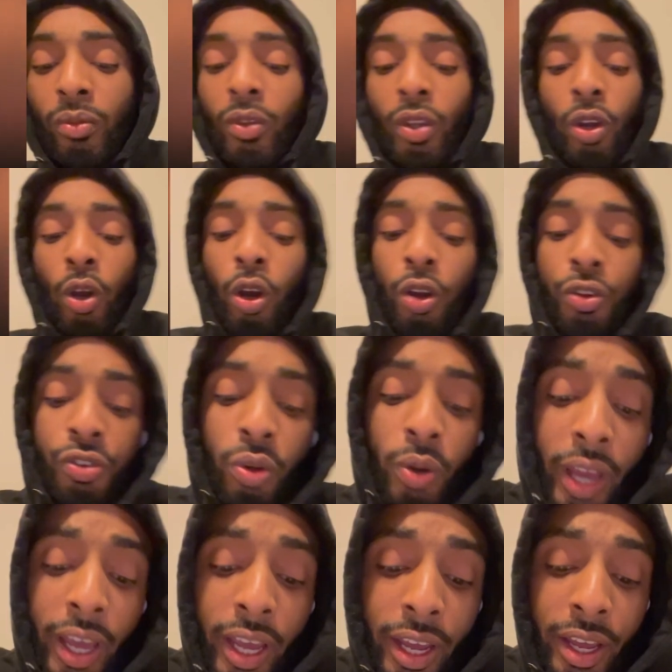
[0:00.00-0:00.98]
Also
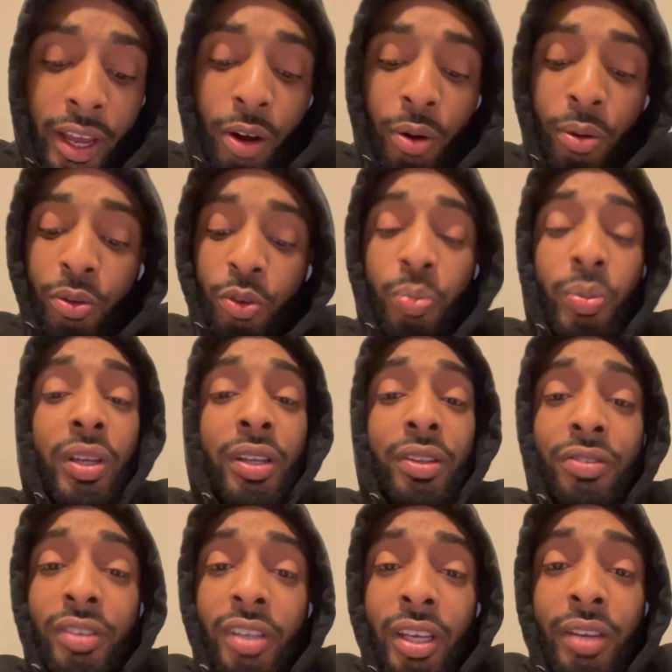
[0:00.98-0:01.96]
had Errol,
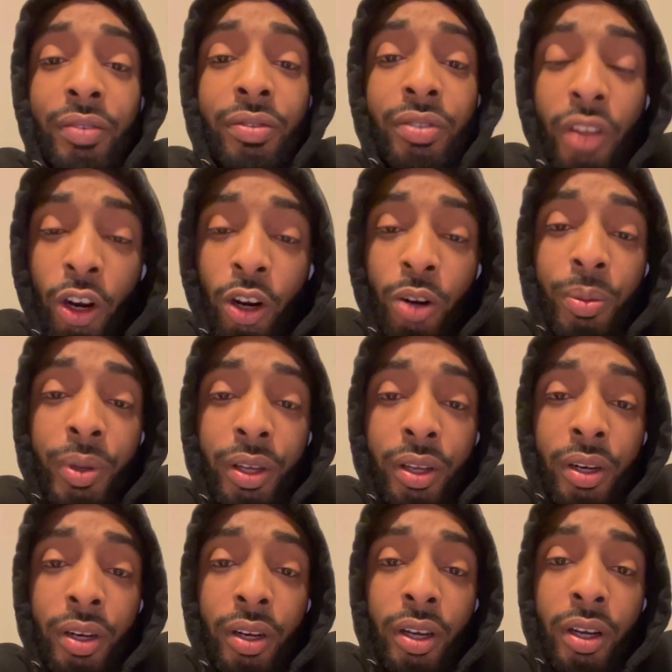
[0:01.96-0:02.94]
Spence, Keith
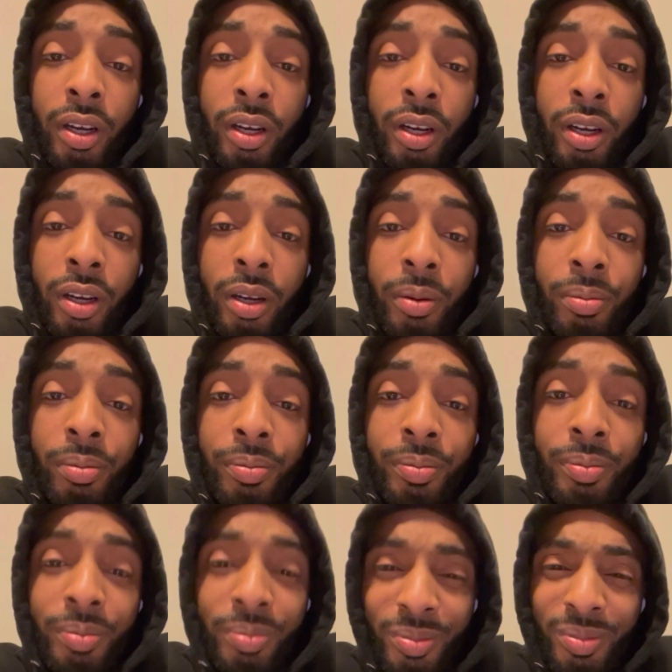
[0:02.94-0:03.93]
Thurman.
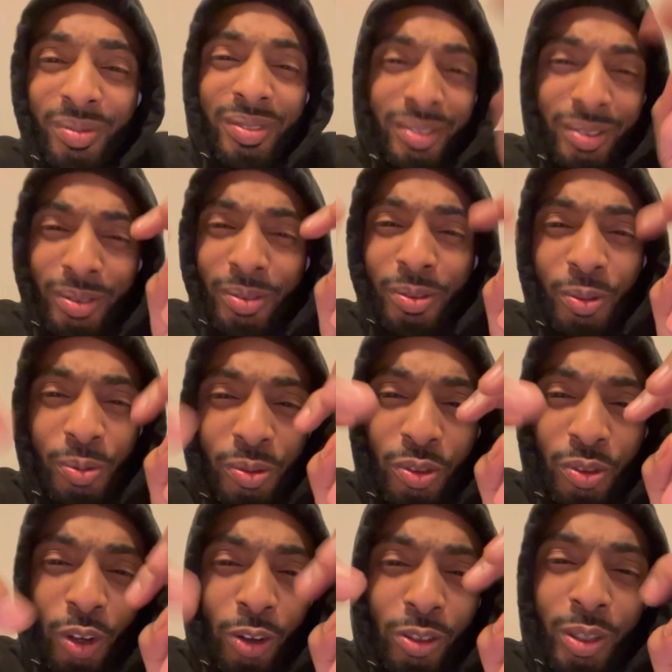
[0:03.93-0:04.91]

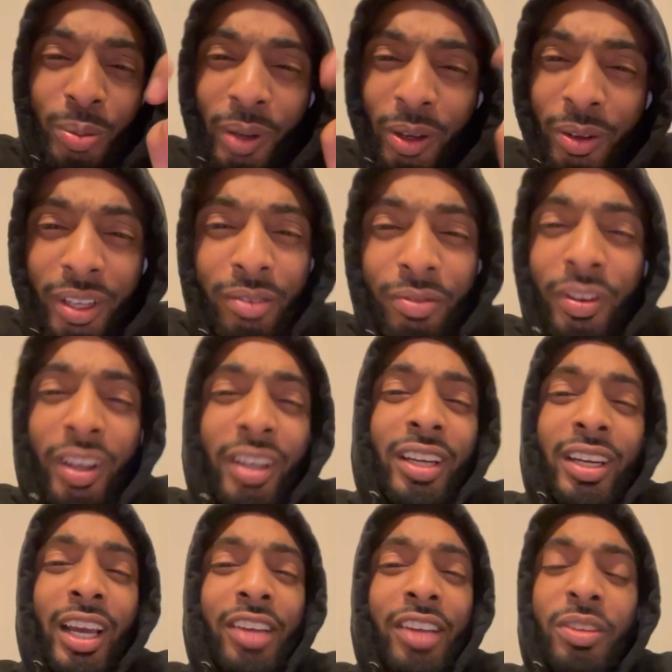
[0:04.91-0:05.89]
Talked about getting
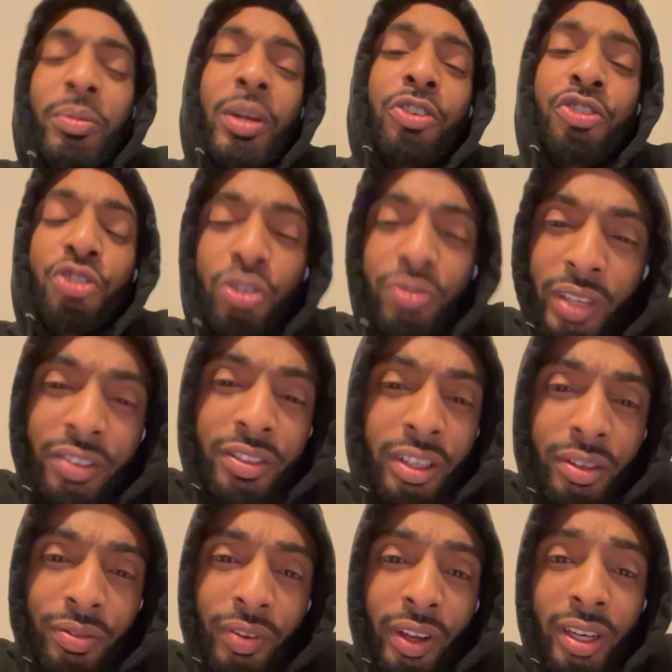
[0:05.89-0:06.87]
finalized. I'm not sure if that's
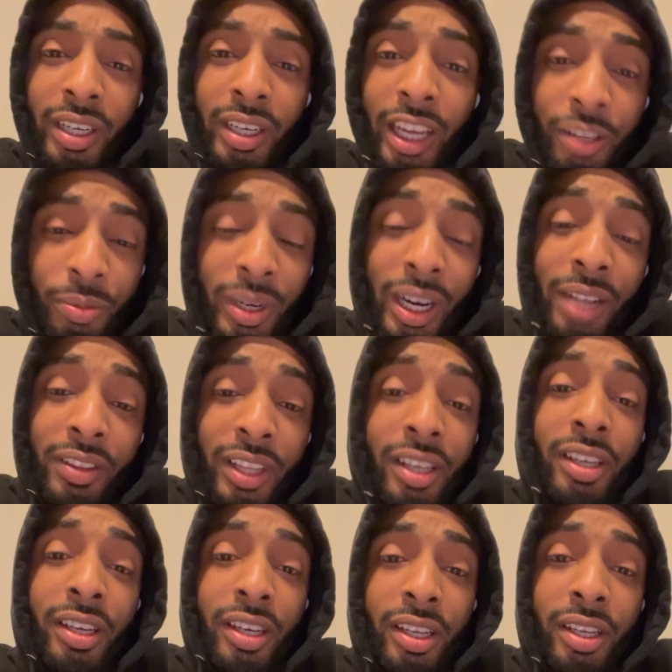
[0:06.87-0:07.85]
getting finalized, but I
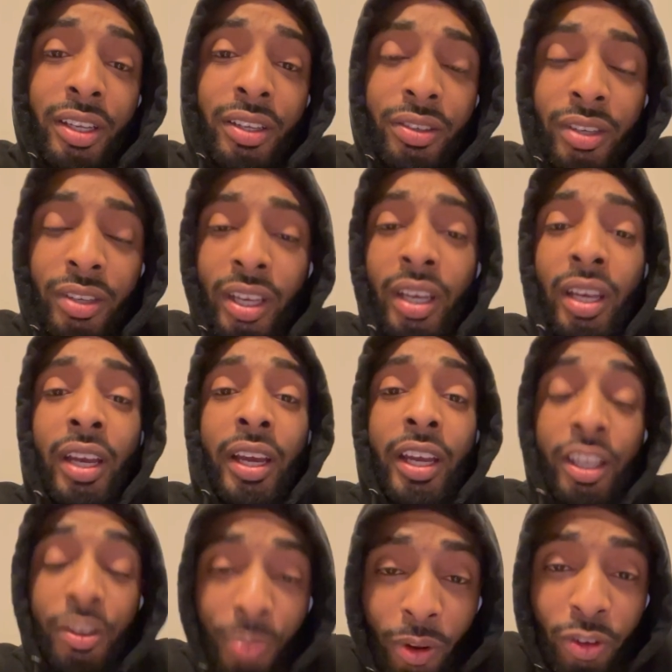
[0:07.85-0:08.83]
think it is.
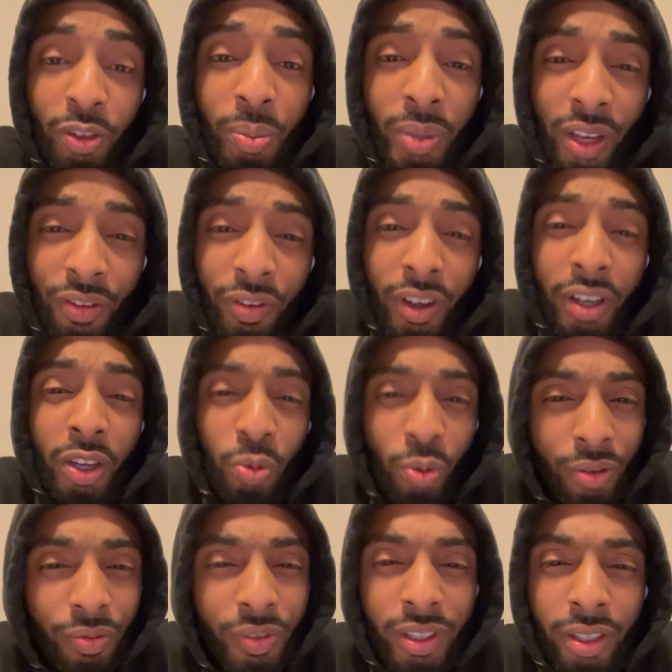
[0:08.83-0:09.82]
It's supposed to be a fucking
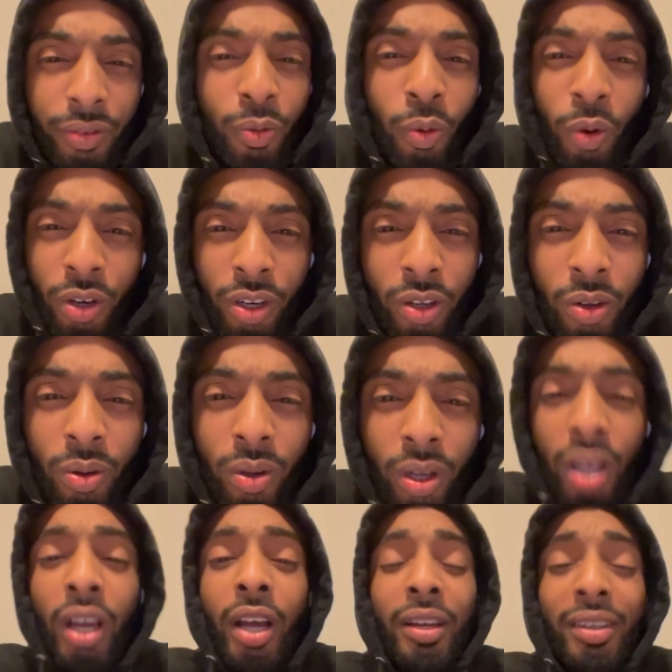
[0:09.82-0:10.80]
154 though.
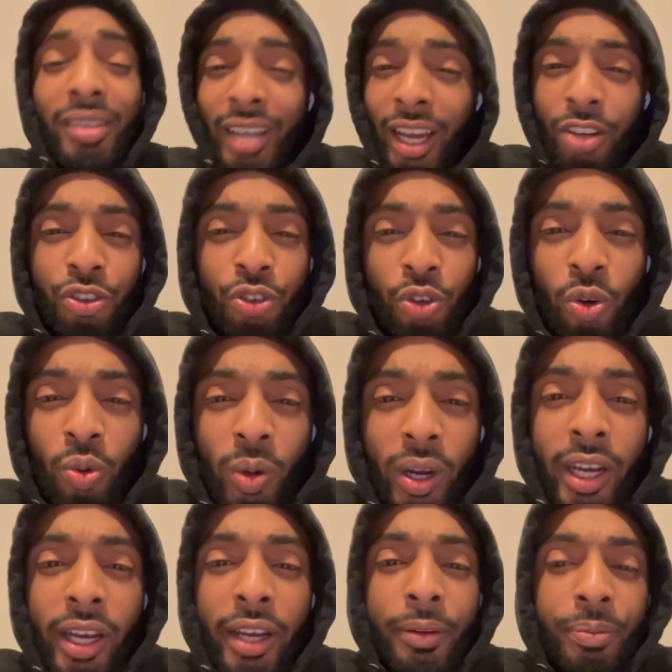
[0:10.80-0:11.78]
Not sure
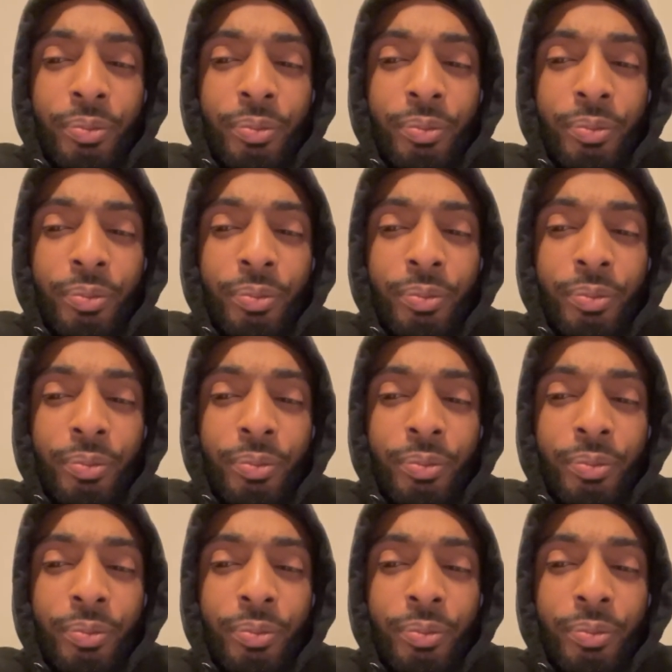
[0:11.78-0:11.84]
why.